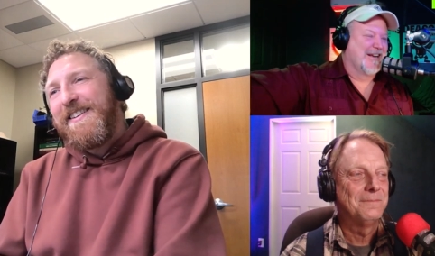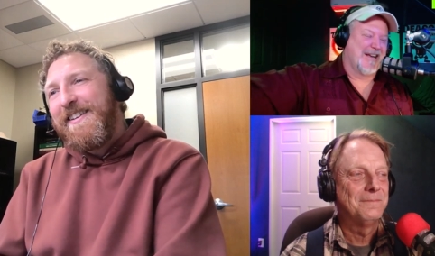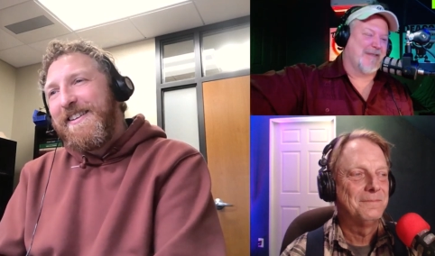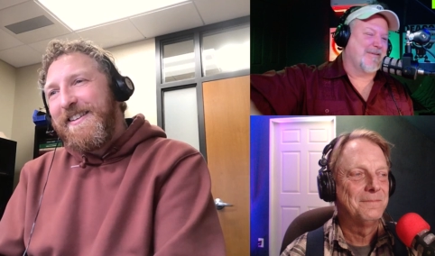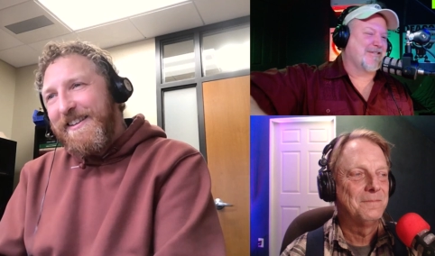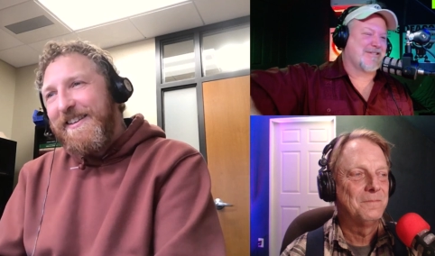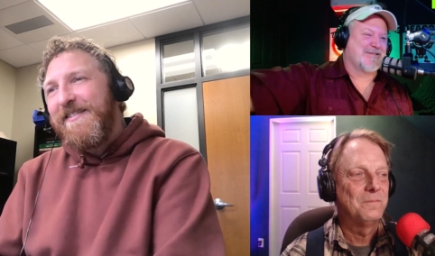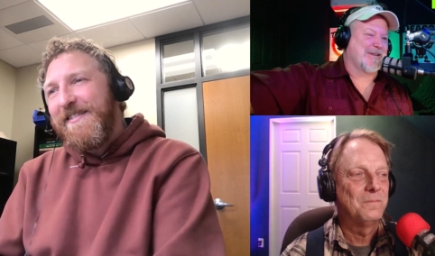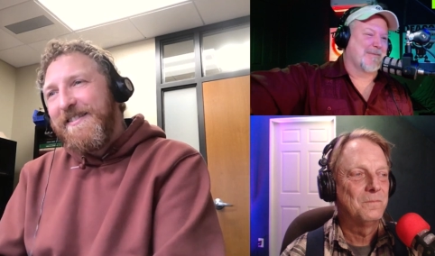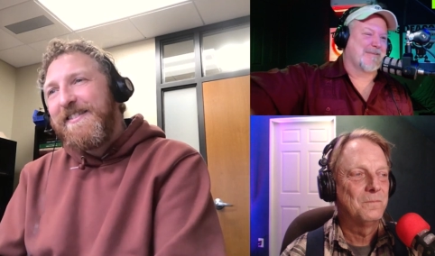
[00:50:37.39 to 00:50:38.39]
Speaker 1: can we just do no.
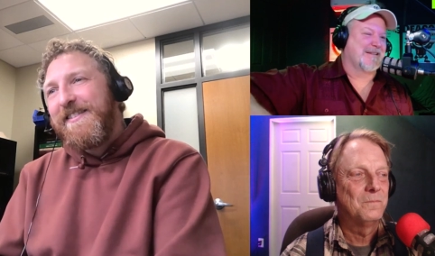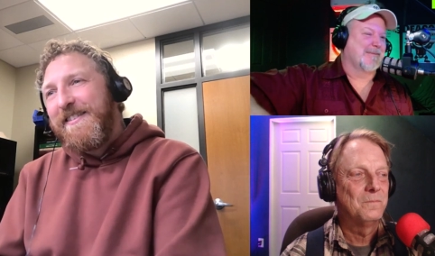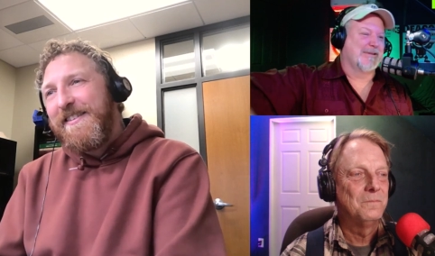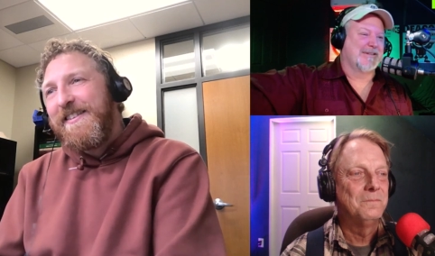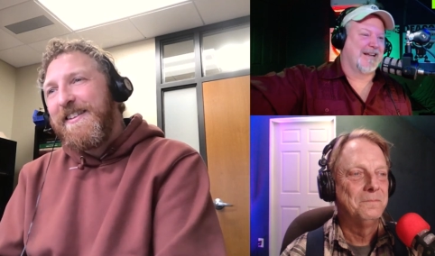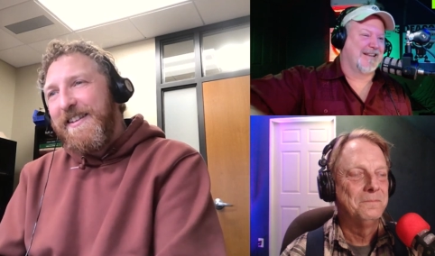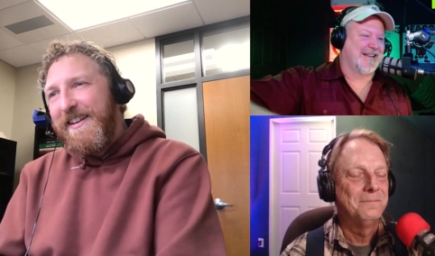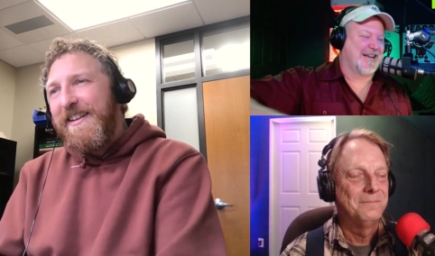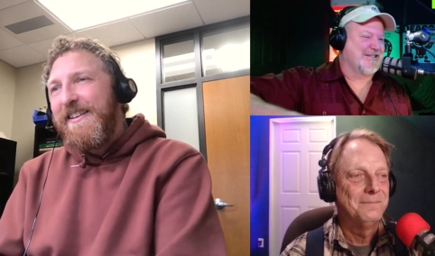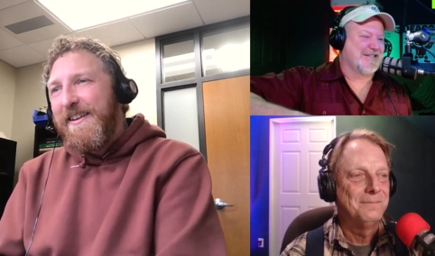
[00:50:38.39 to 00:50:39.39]
something simple? Like,
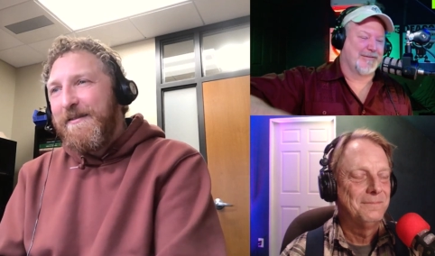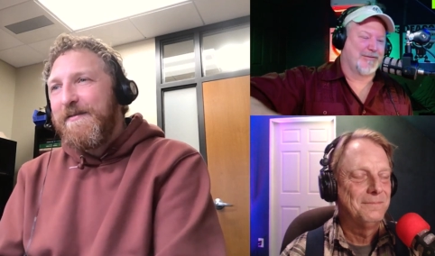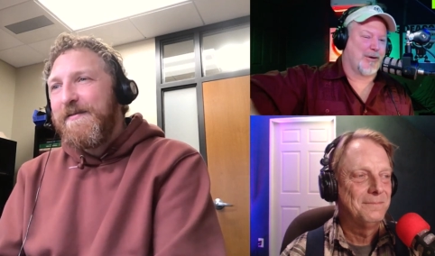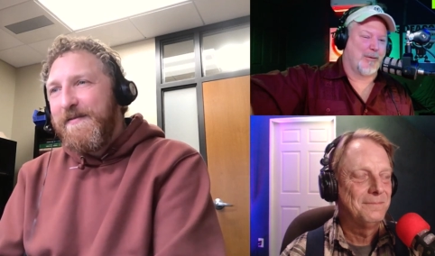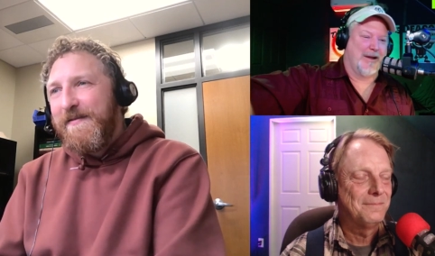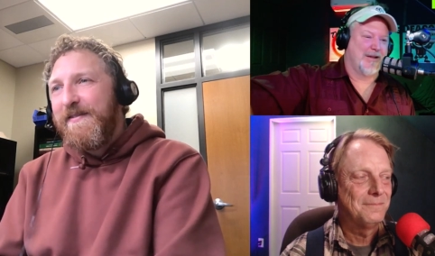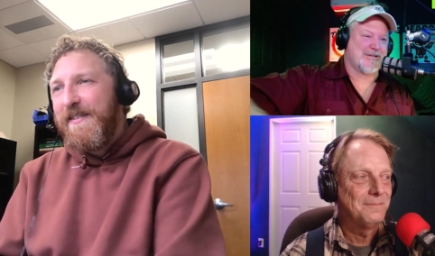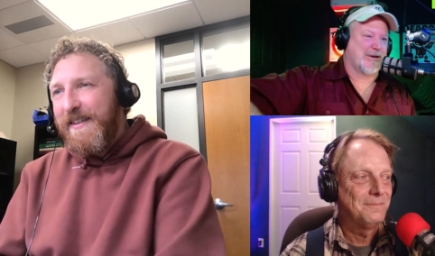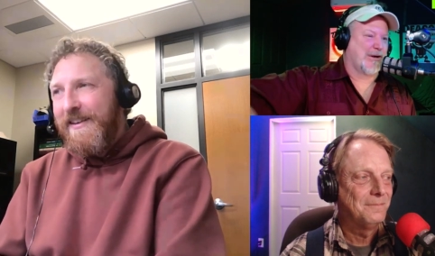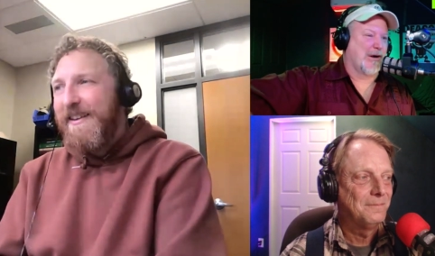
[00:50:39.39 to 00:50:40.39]
like you said, yeah. four wheelers
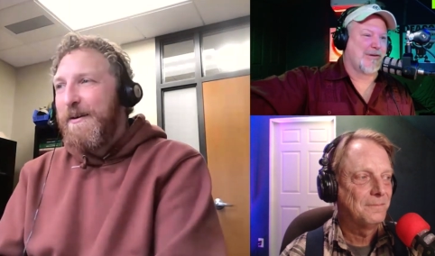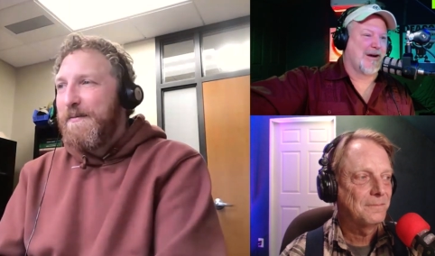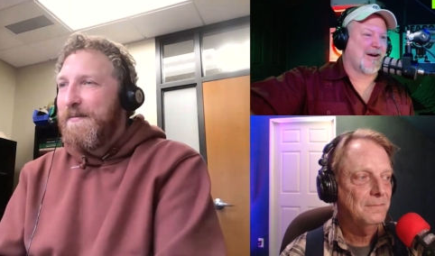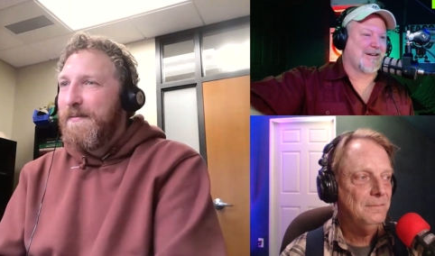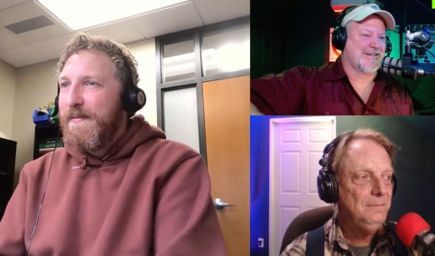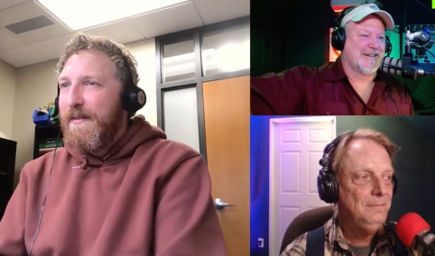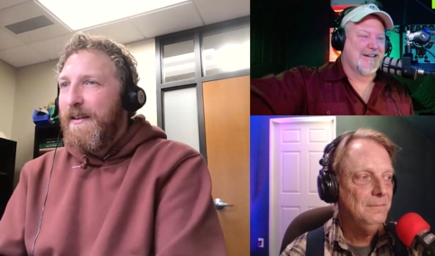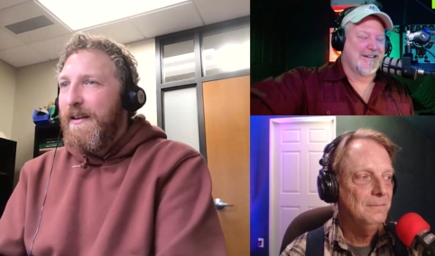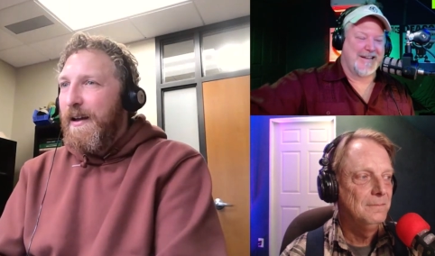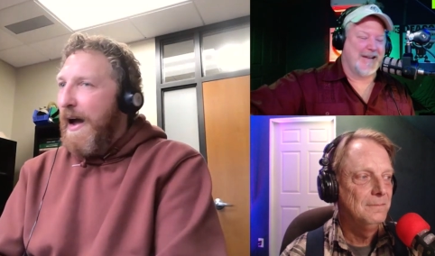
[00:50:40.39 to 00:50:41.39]
or go-karts yeah. or
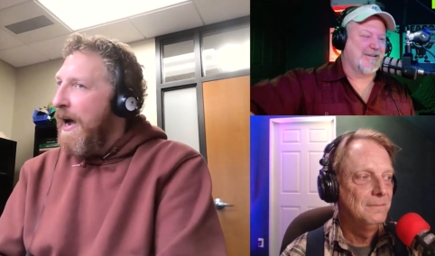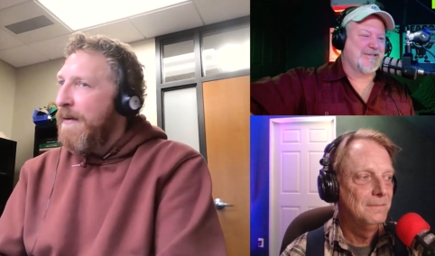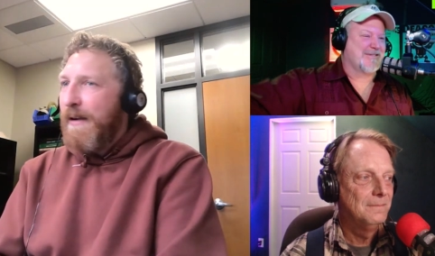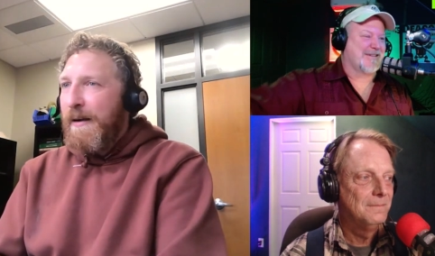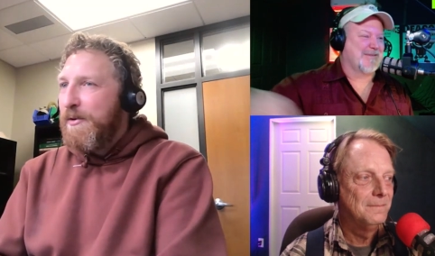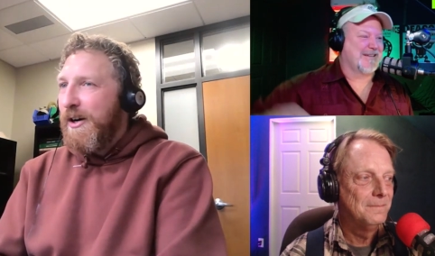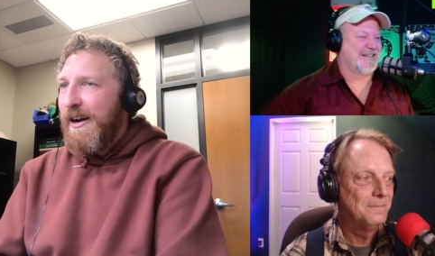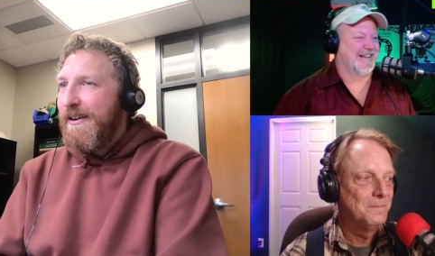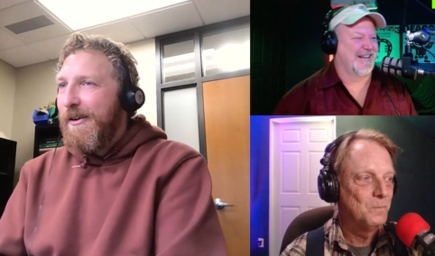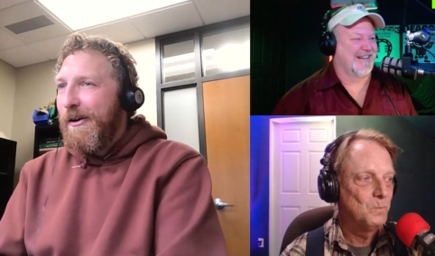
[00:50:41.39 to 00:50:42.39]
can we do
Speaker 2: I, something? I'm
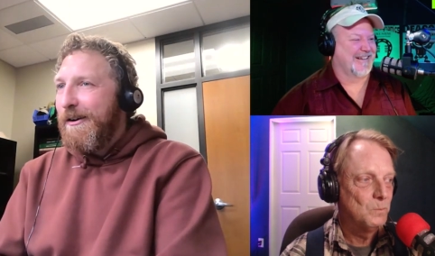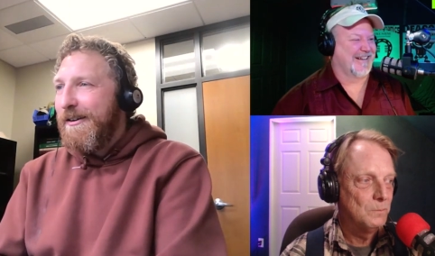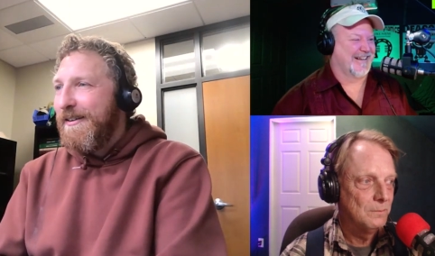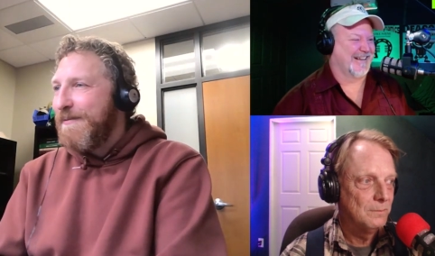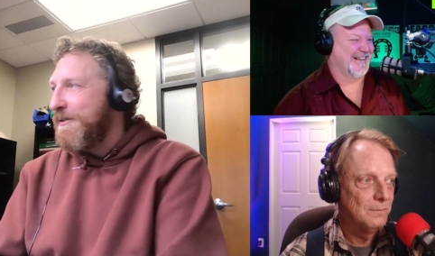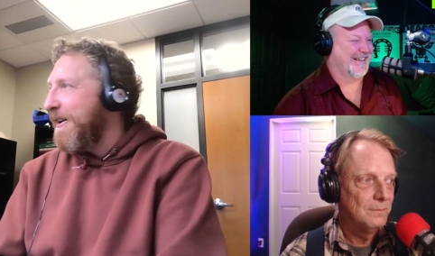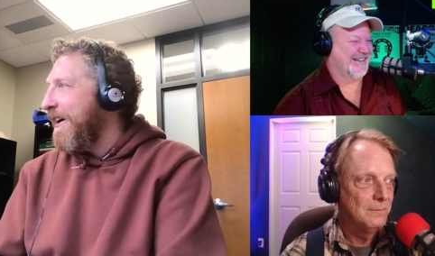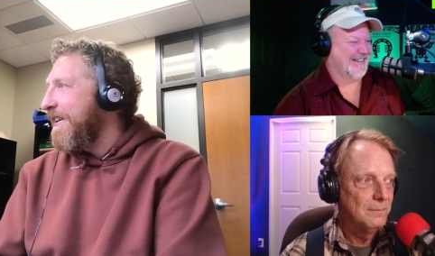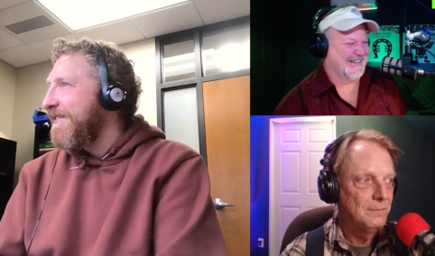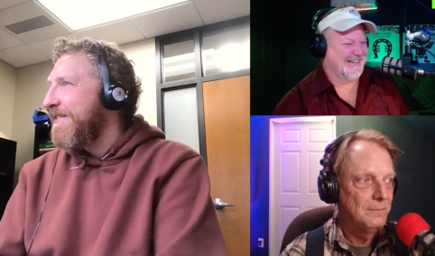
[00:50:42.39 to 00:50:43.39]
trying hard. I'm
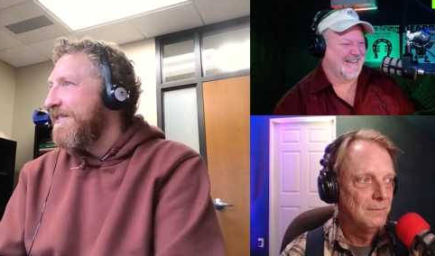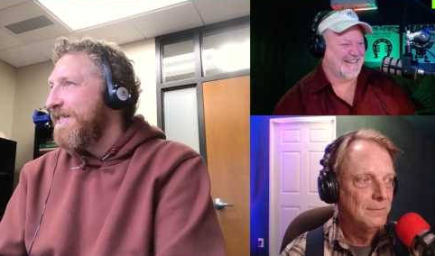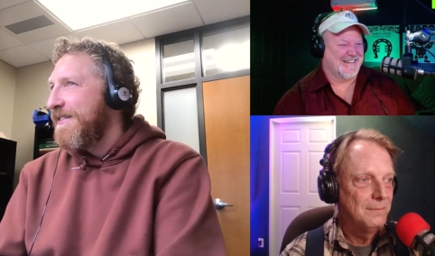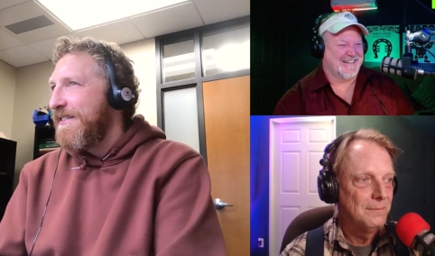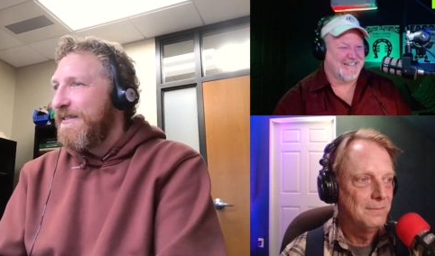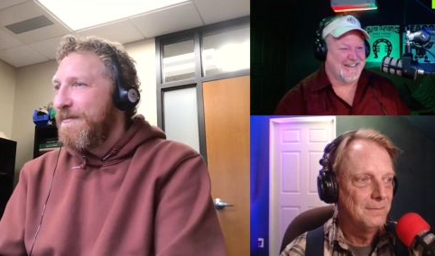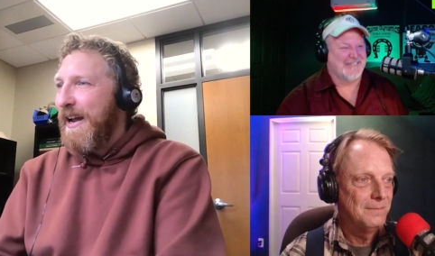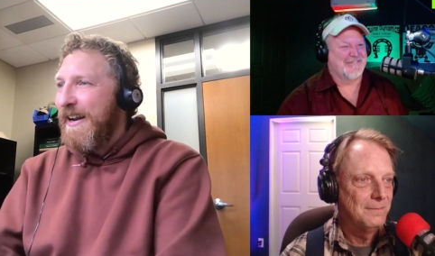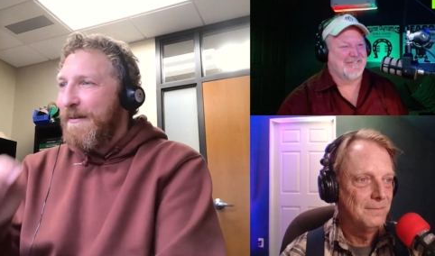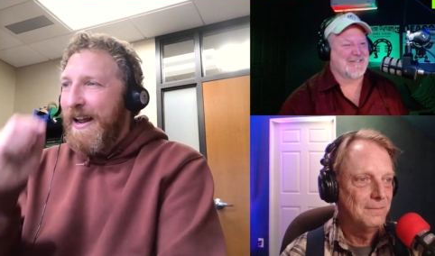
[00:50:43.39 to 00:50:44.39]
trying. oh, I
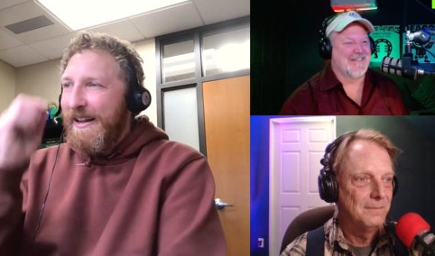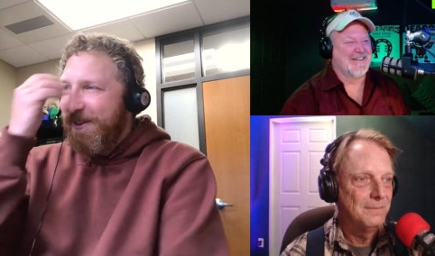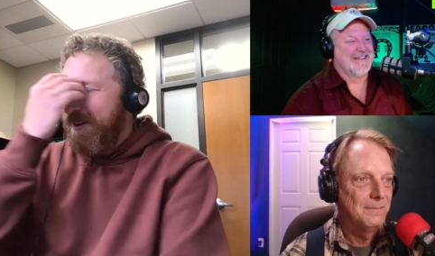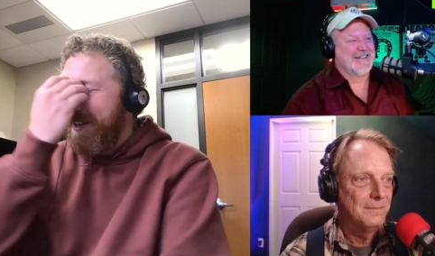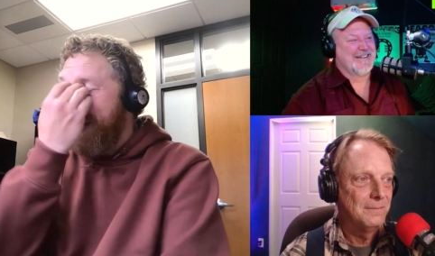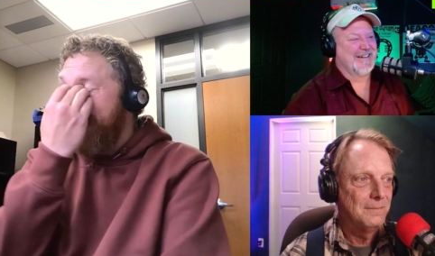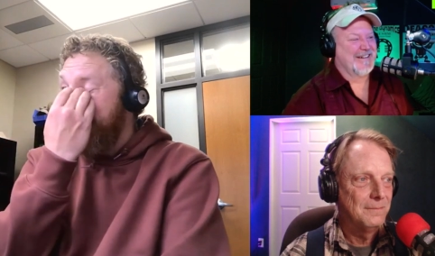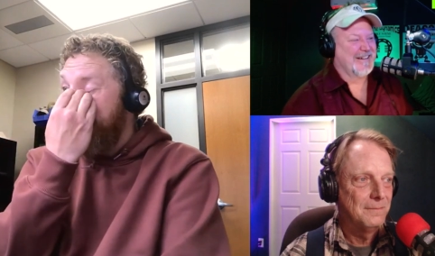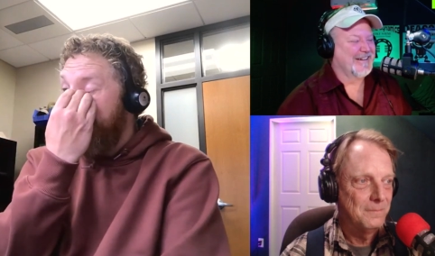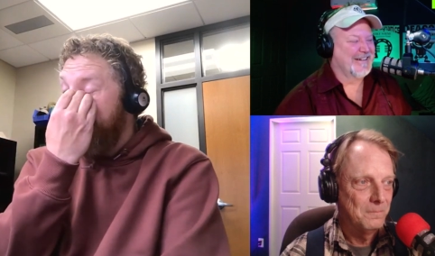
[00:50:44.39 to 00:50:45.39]
feel Maddie, Maddie's already
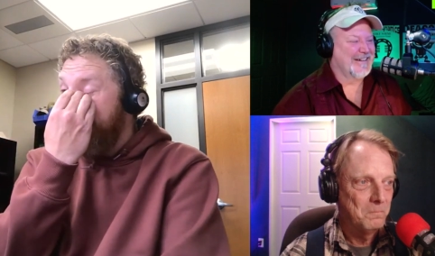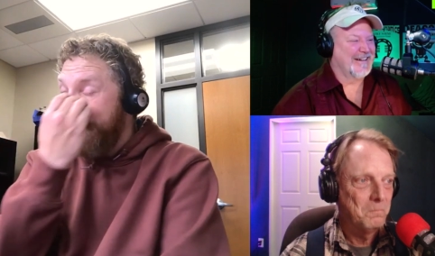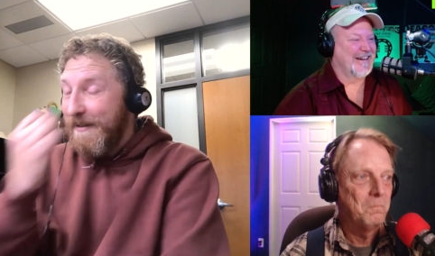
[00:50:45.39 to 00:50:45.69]
got two of them.
Speaker 1: So.